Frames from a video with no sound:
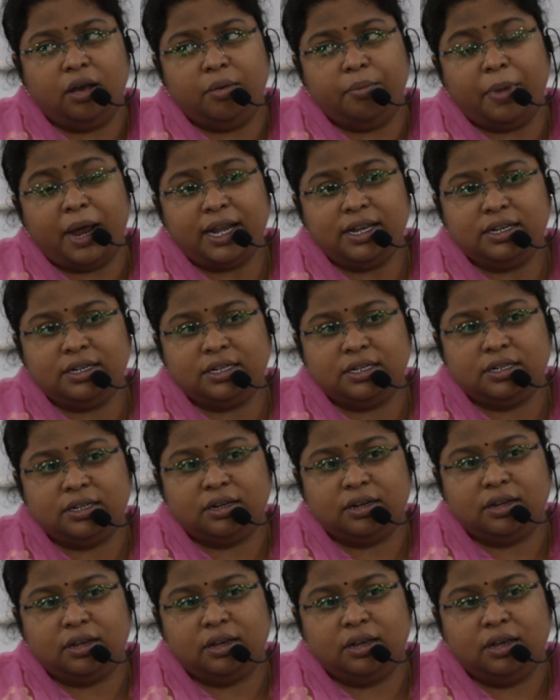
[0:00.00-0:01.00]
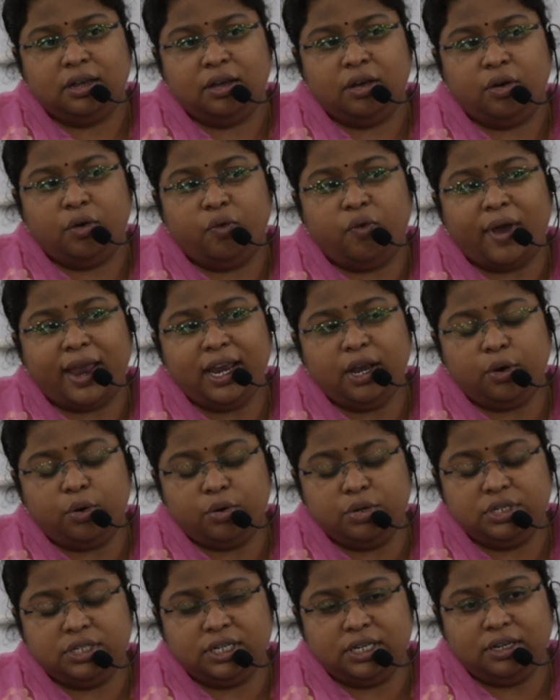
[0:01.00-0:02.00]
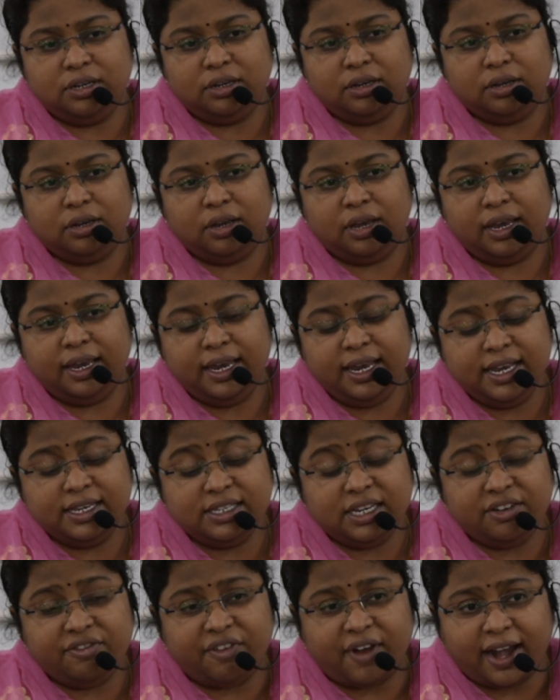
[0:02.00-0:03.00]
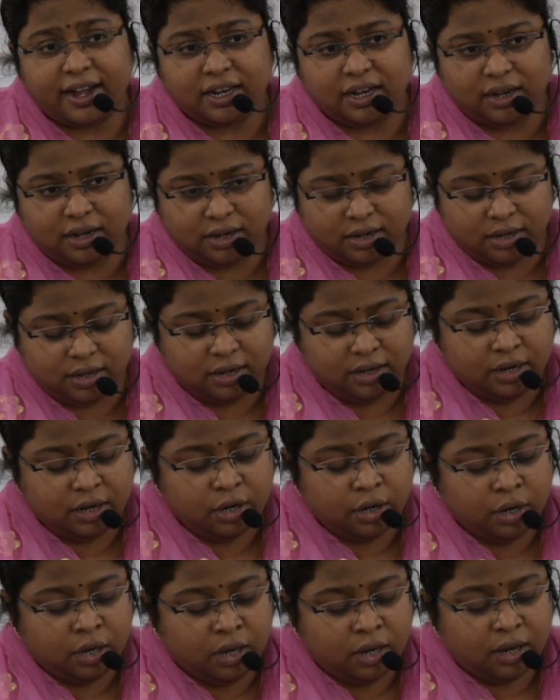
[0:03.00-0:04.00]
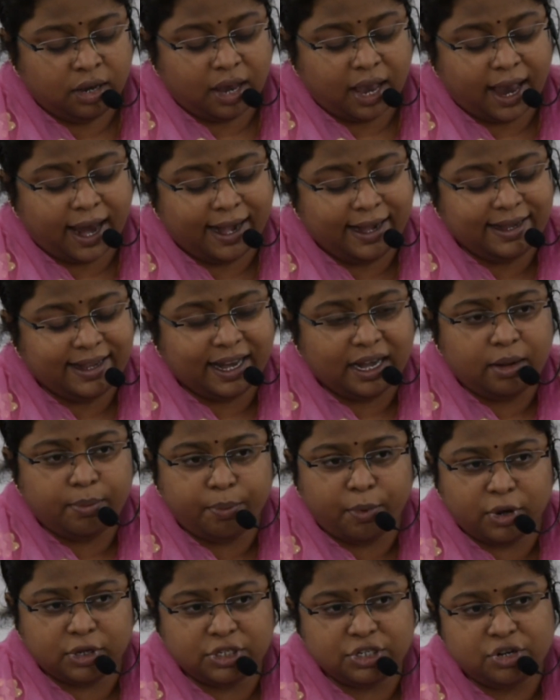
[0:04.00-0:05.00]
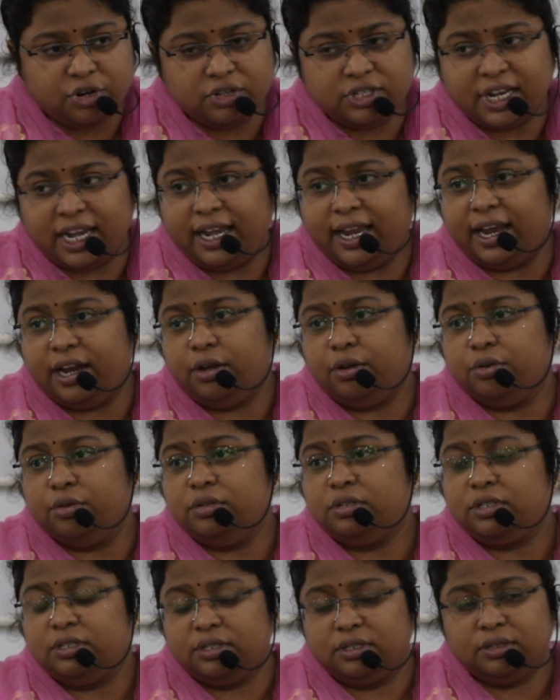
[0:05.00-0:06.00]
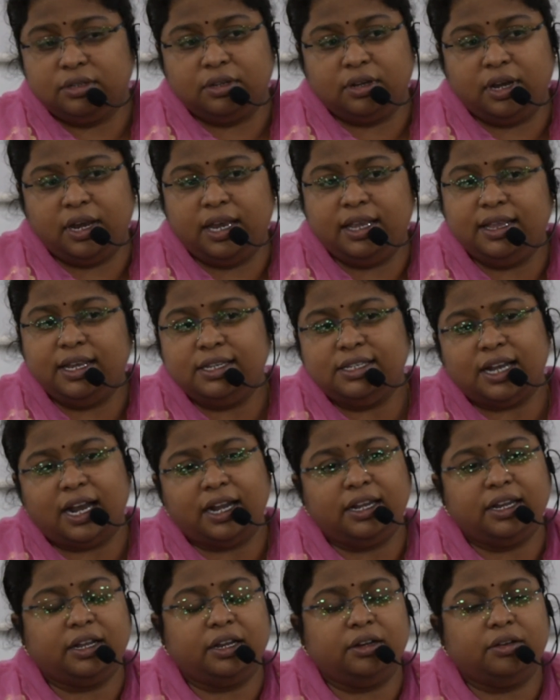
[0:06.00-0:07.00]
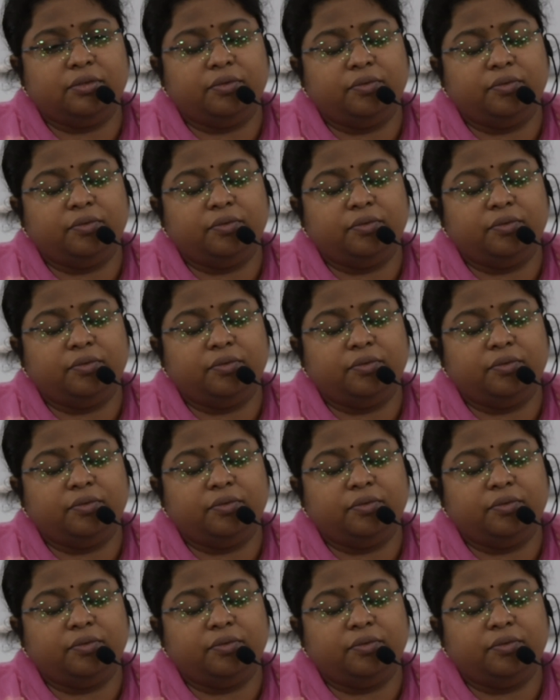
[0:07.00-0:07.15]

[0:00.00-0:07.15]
But why coaching? Is it fatal? I'll tell positives and negatives in this article.